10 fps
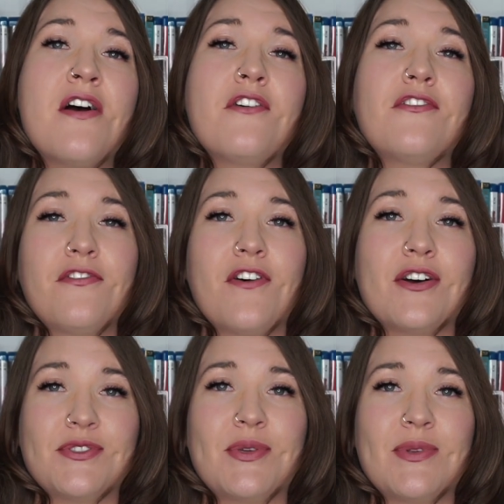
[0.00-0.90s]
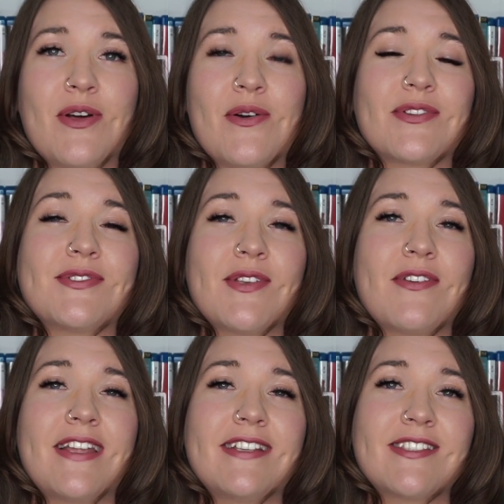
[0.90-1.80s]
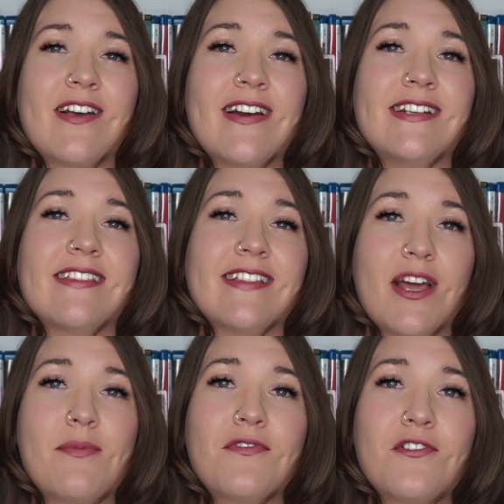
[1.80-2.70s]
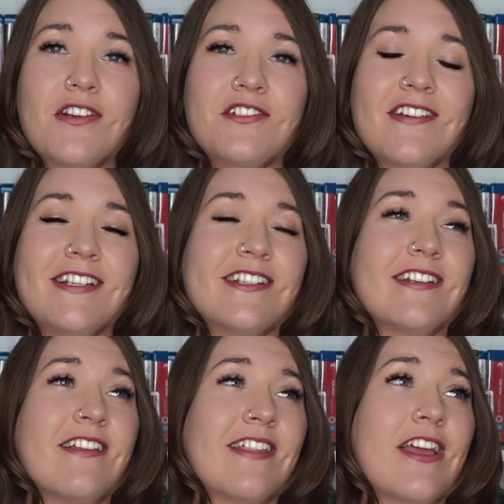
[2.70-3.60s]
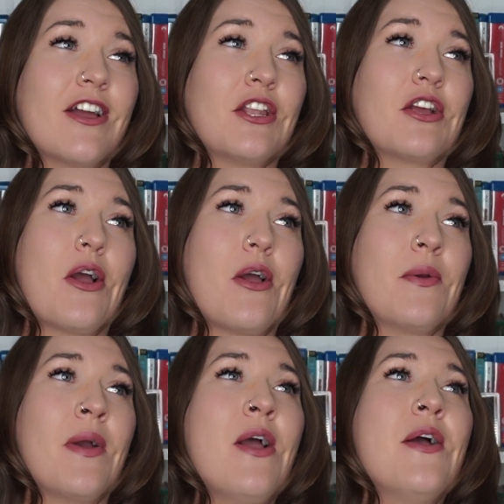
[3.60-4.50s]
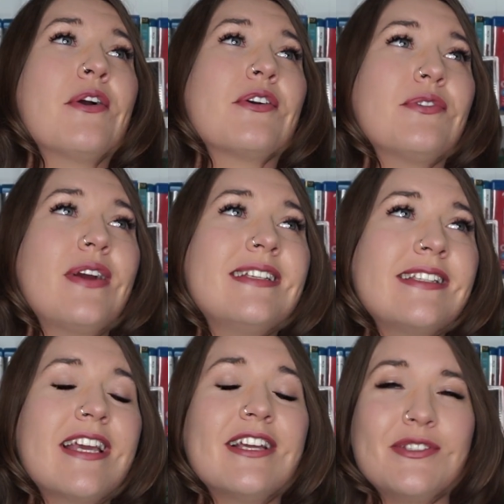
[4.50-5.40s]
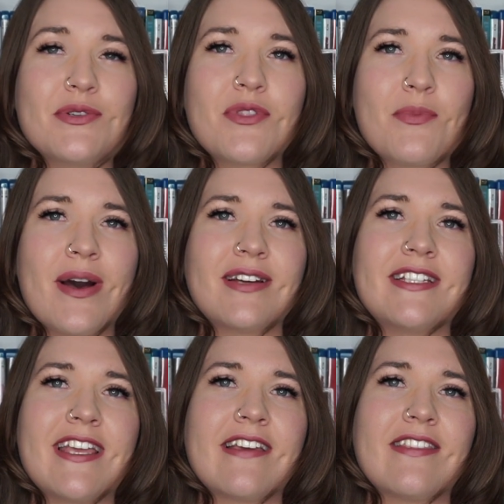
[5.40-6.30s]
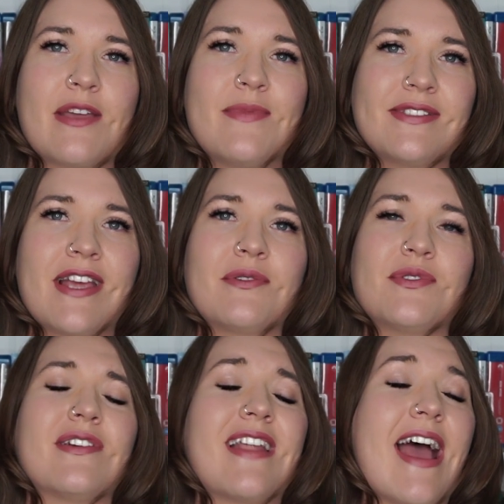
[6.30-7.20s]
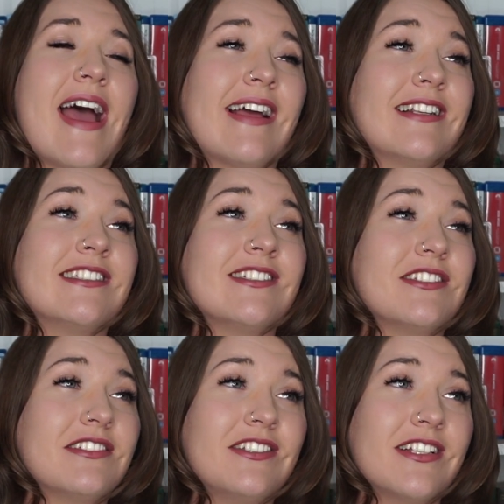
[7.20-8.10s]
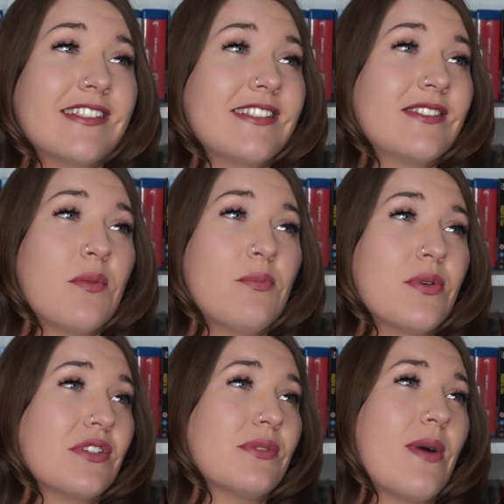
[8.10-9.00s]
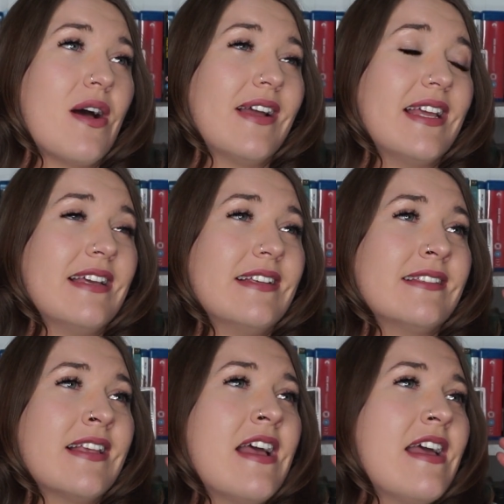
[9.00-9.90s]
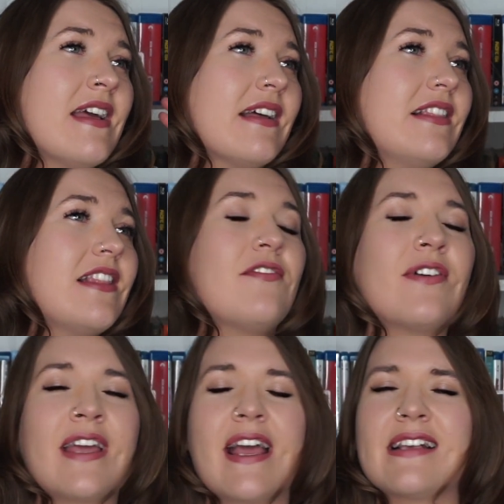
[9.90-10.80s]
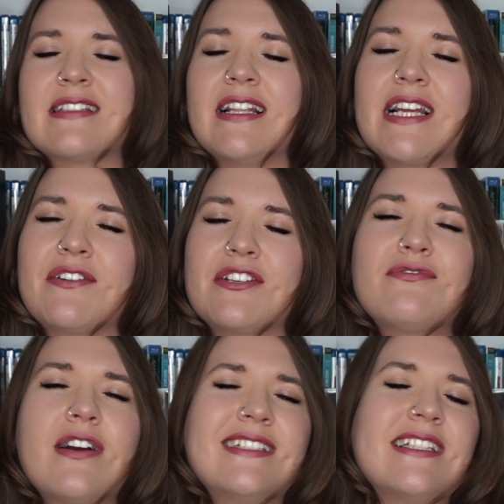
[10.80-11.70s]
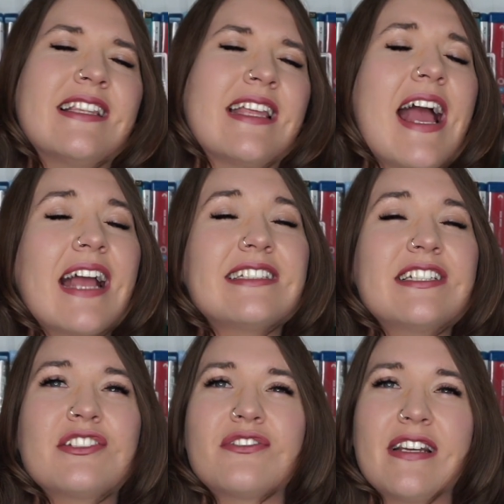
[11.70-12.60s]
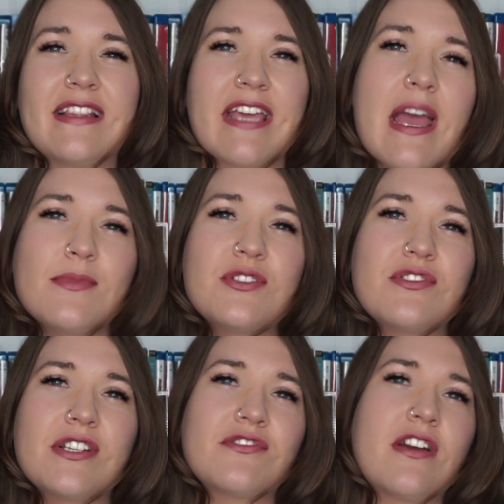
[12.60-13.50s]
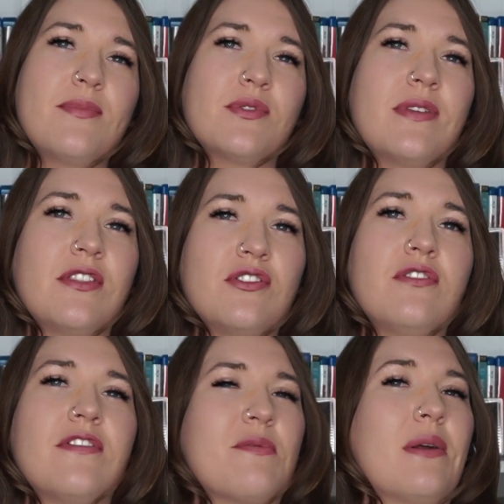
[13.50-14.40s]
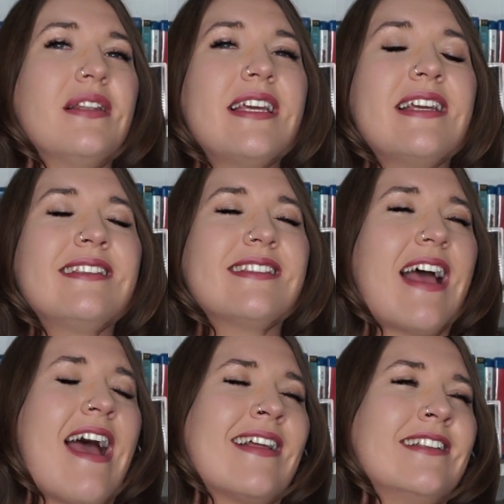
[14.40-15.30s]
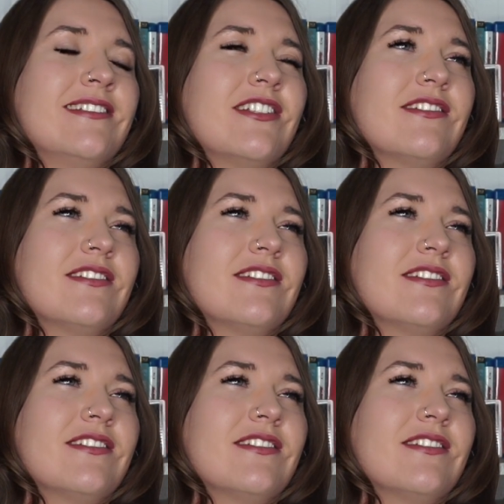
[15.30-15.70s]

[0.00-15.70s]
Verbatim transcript: for far too long. So they decide the night before graduation they are going to go crazy and do all the partying they missed out on. And just Booksmart is clever, it has hilarious writing, the acting is great, the chemistry is great between the two female leads, and